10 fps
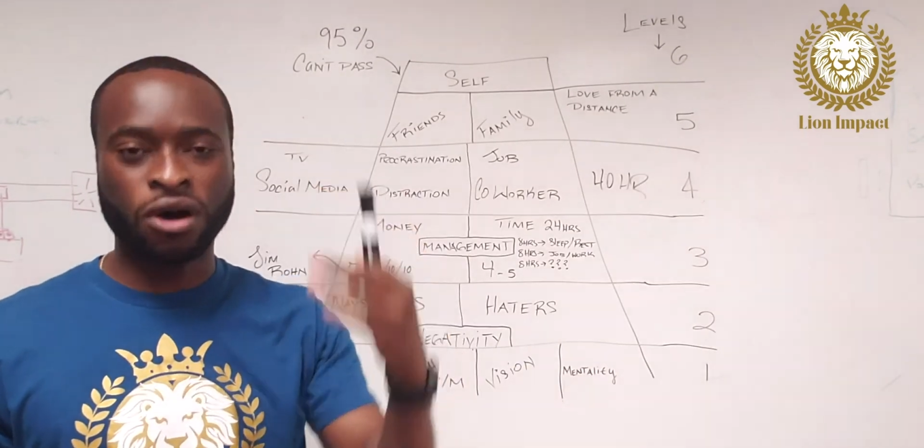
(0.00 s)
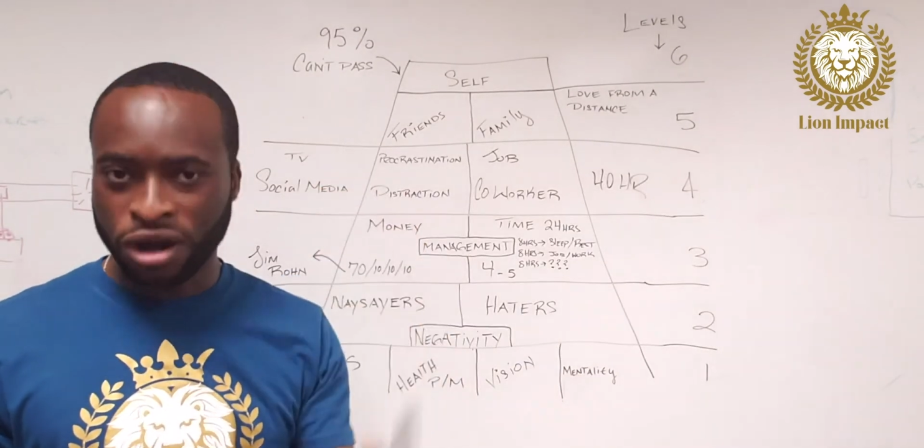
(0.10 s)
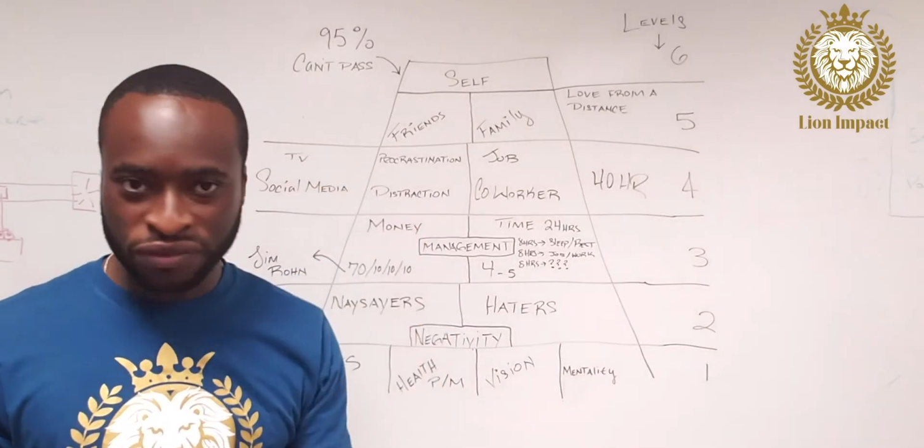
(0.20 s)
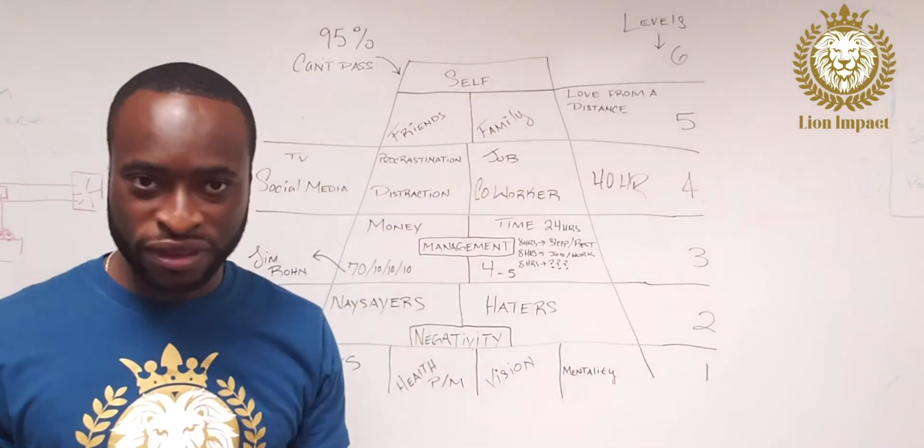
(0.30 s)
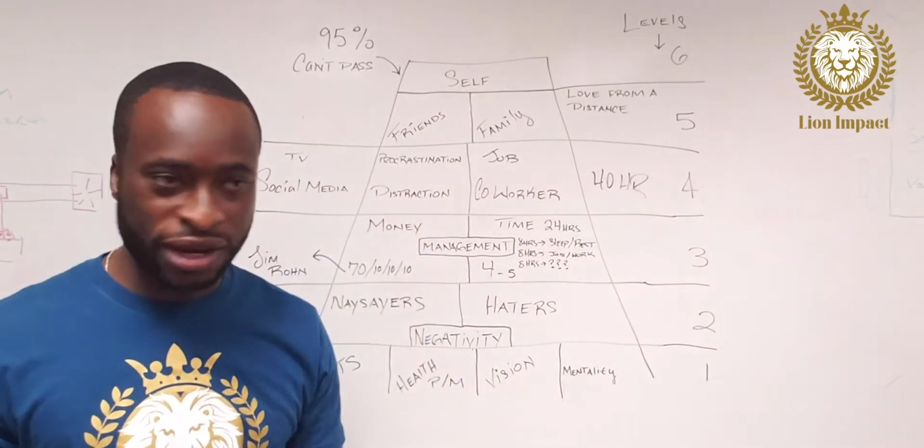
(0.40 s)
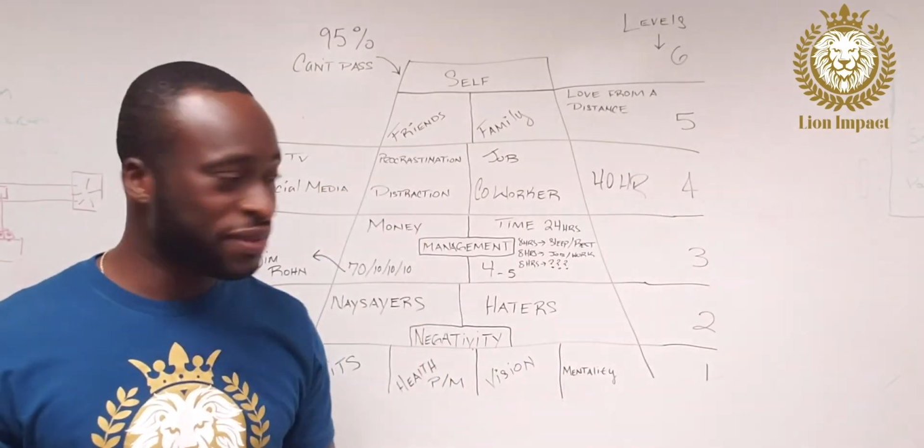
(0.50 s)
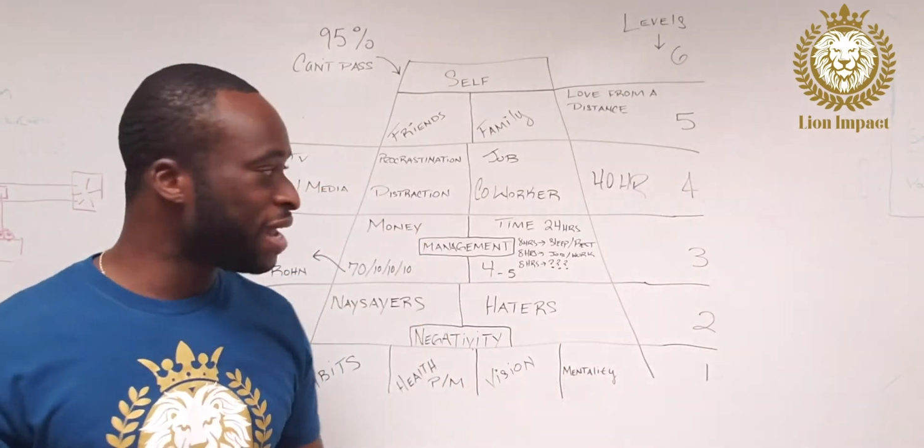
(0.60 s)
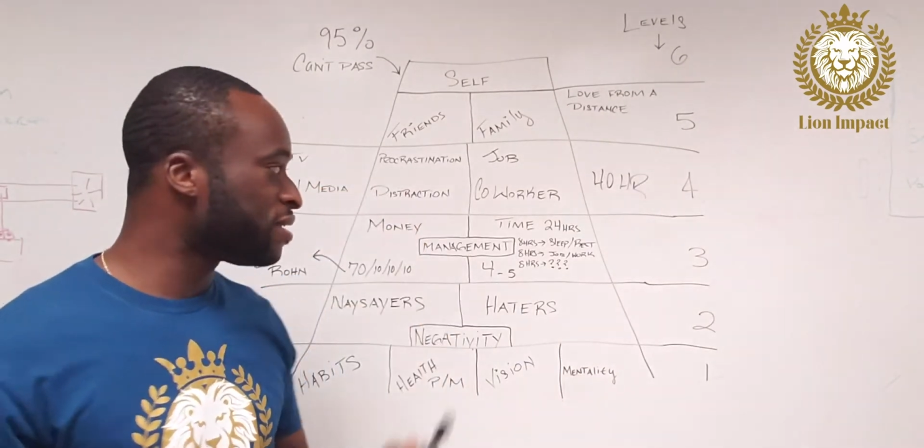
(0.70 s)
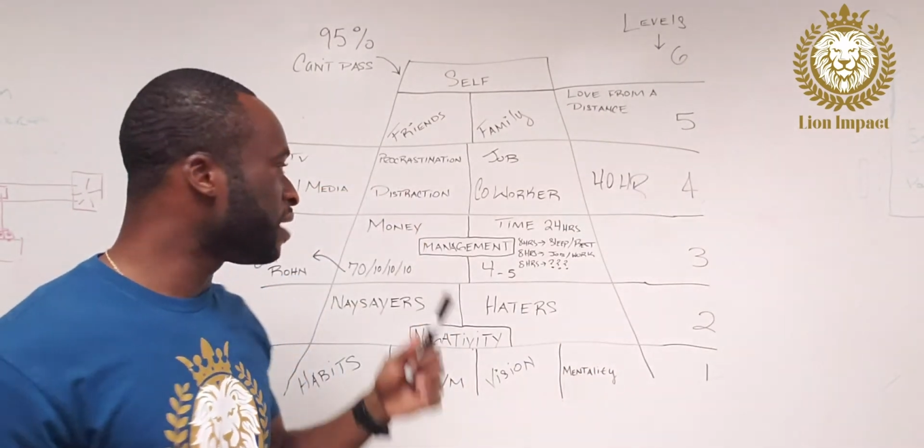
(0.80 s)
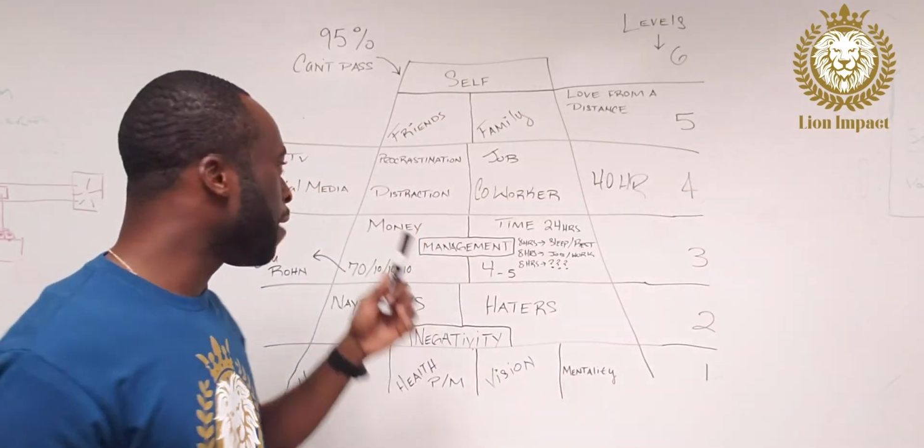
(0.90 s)
on there
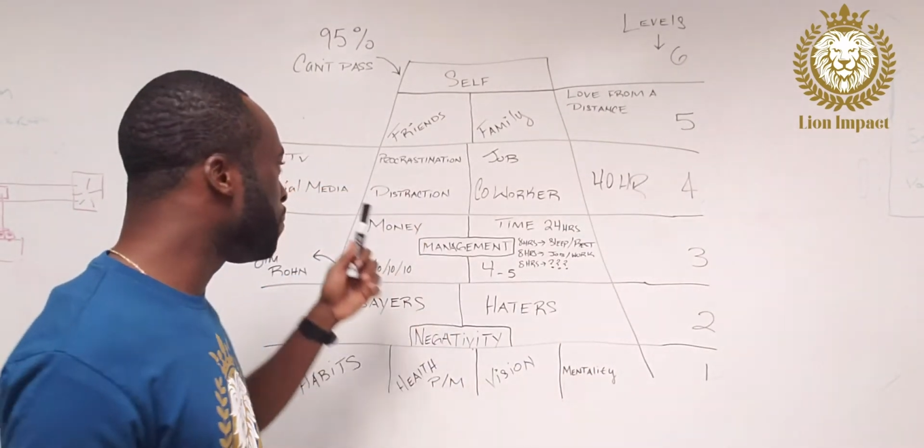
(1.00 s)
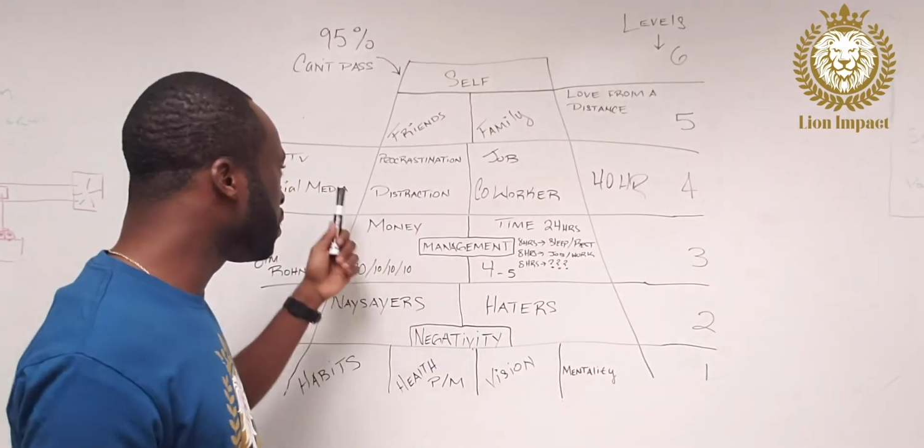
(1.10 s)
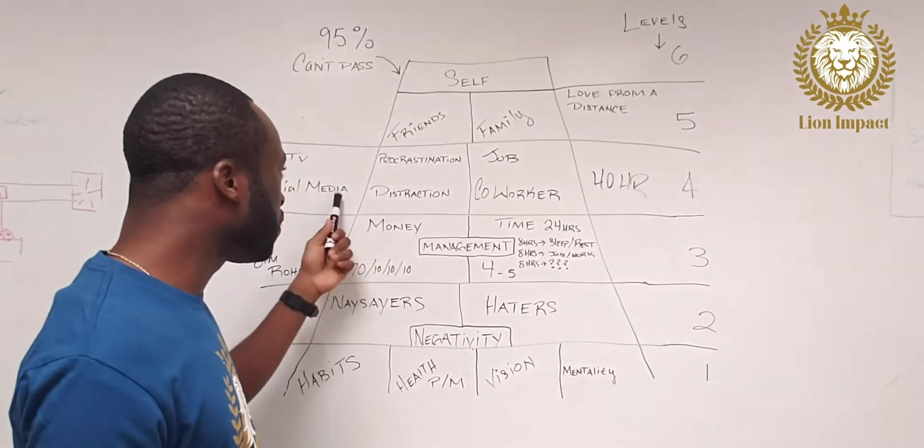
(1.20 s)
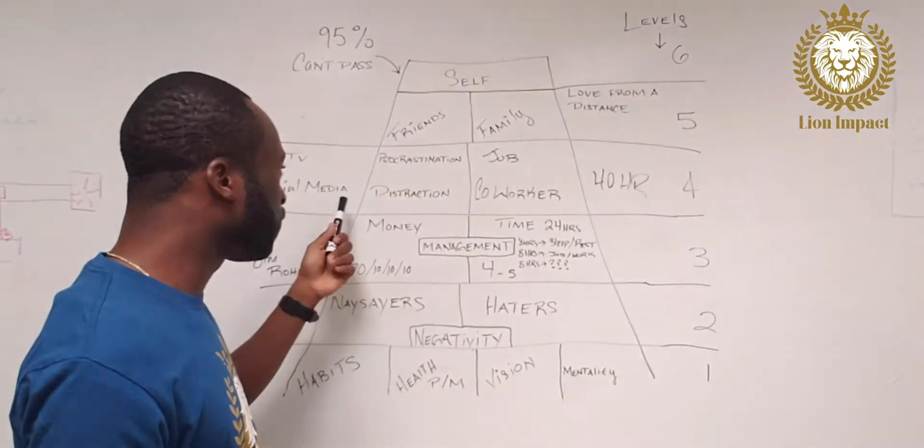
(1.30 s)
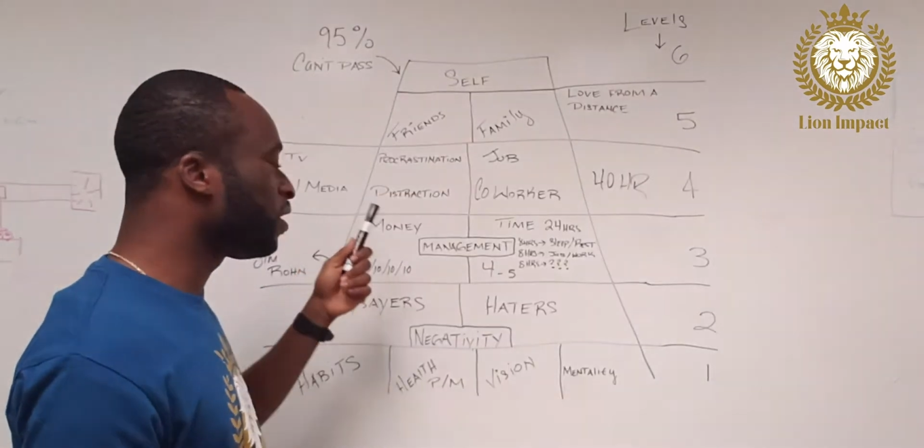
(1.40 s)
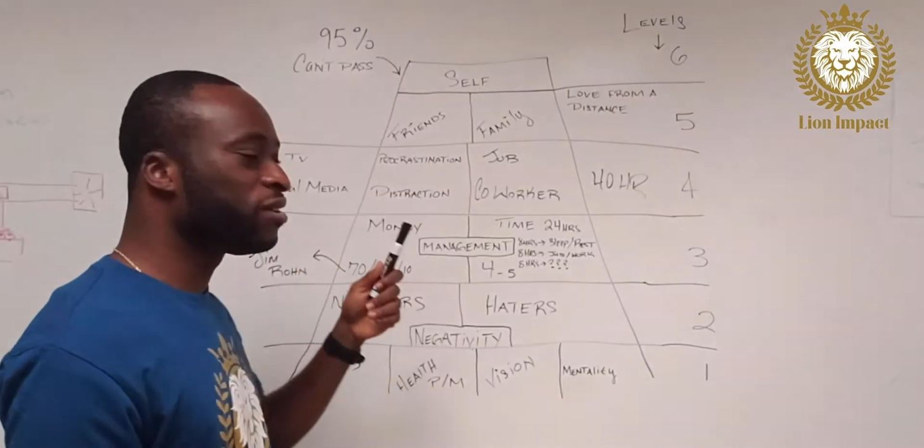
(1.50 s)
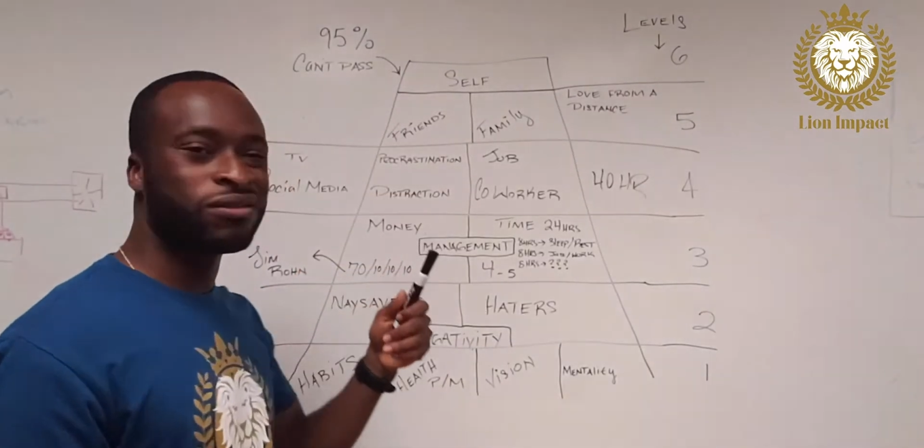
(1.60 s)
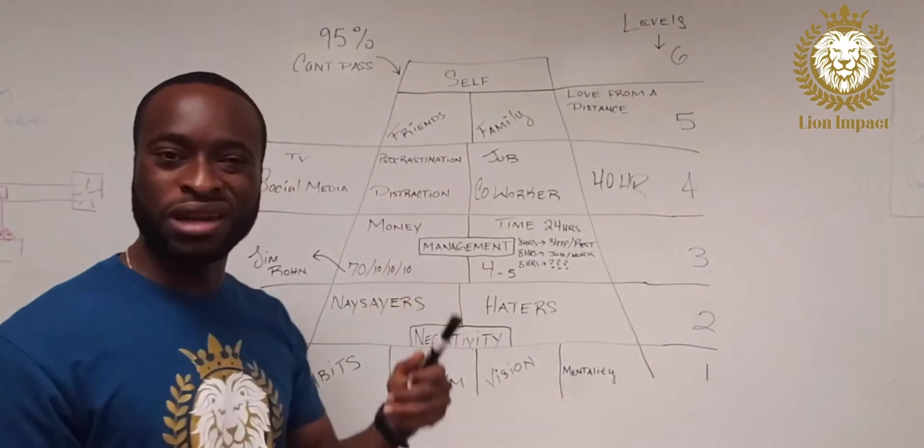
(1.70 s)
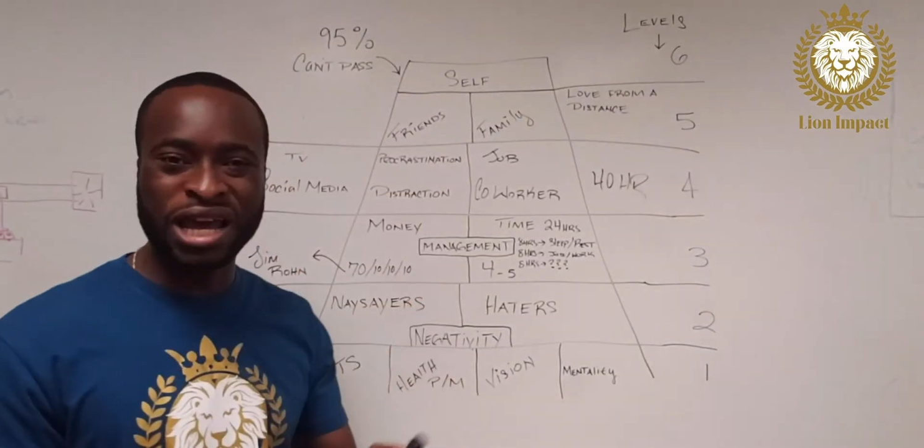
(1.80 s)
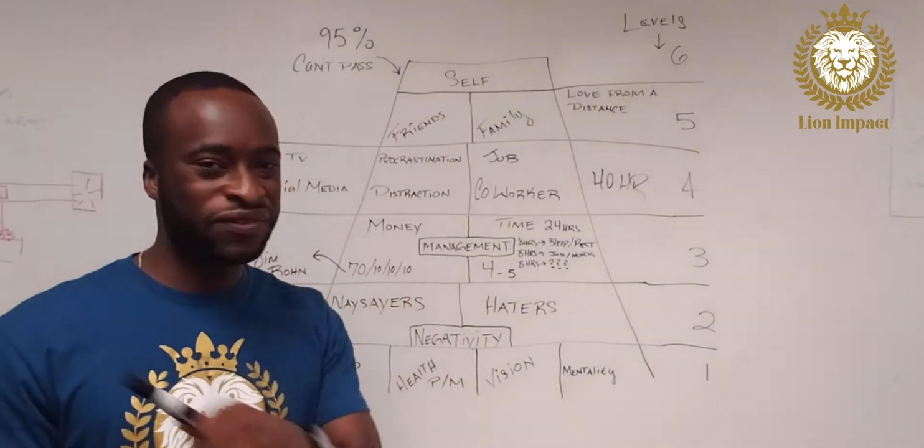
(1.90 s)
that is not benefiting your
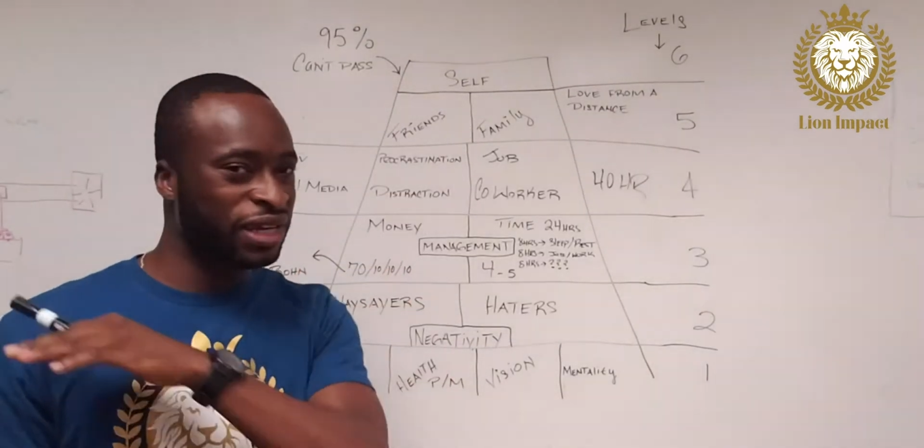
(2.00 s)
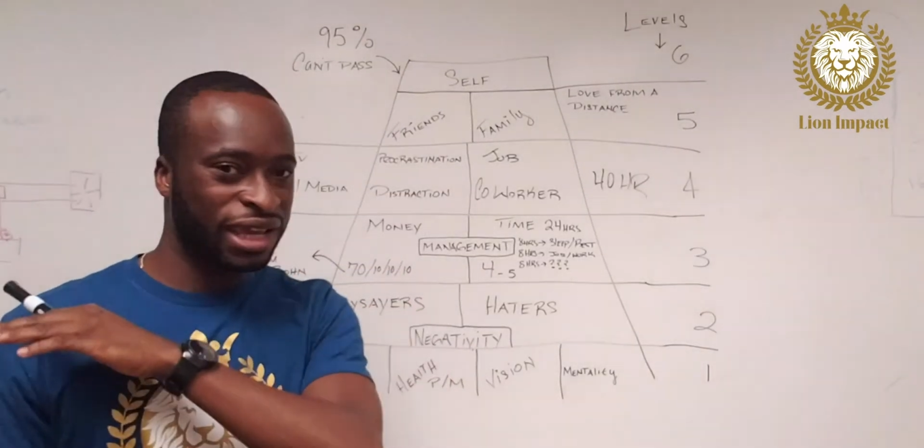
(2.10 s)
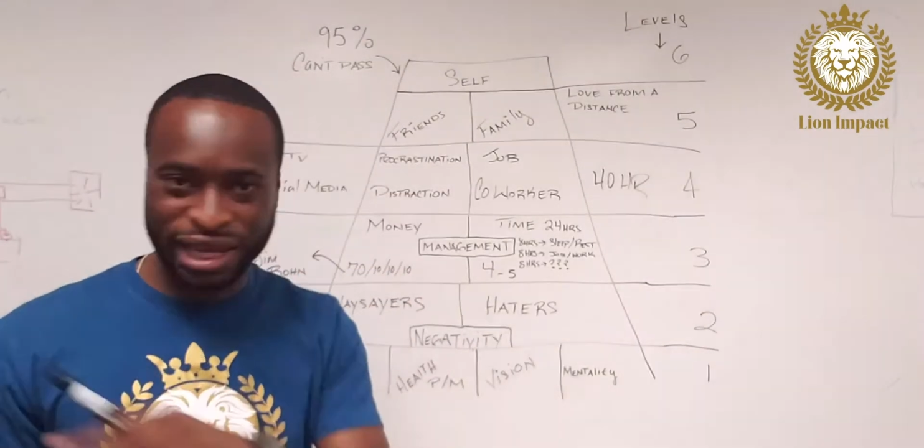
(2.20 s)
life in